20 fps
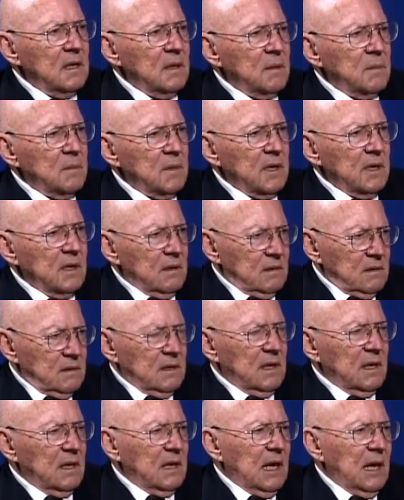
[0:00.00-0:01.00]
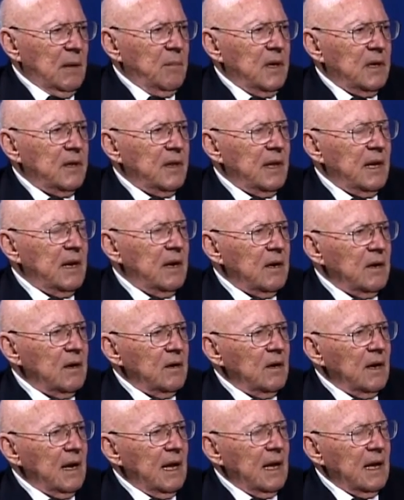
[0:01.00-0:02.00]
But he came in
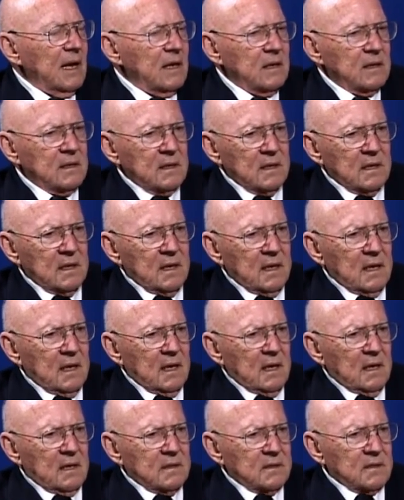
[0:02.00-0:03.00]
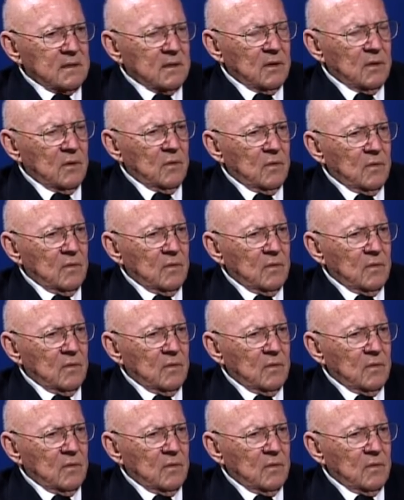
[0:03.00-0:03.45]
there, and so